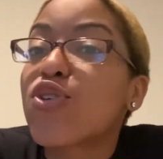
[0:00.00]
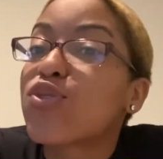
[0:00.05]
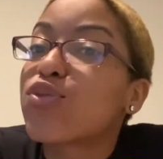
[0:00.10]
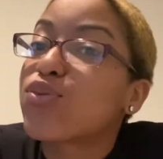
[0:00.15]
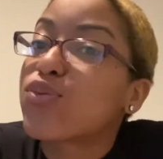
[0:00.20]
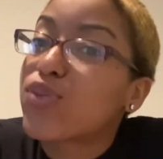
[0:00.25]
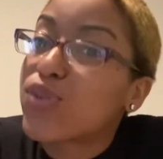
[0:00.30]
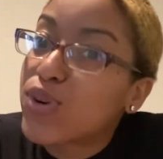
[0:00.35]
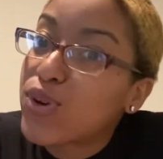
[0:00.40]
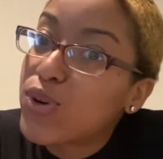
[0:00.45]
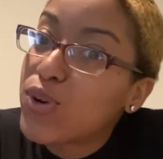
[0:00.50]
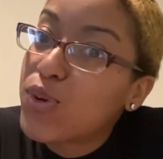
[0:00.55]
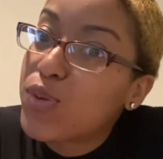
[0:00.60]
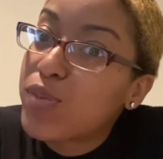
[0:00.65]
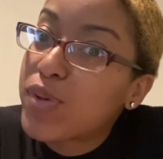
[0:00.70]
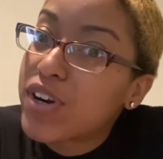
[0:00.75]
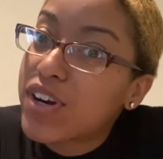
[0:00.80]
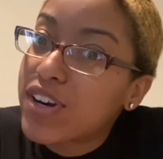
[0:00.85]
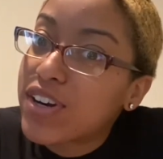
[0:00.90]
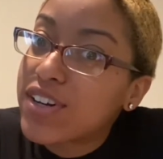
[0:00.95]

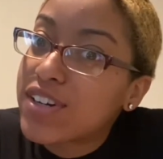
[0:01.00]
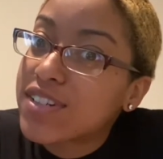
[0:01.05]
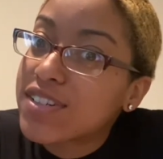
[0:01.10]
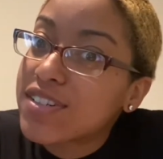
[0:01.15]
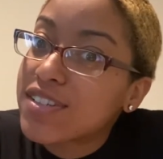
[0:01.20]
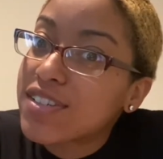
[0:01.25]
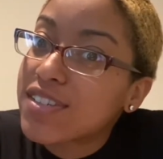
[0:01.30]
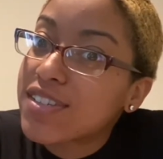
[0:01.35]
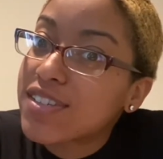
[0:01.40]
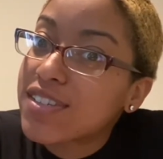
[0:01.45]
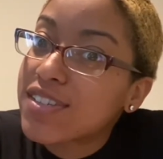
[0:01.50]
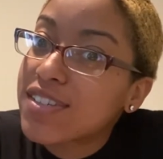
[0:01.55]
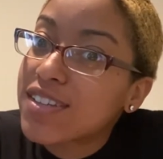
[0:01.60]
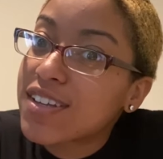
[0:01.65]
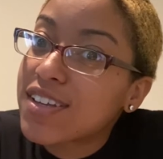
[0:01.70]
rumors?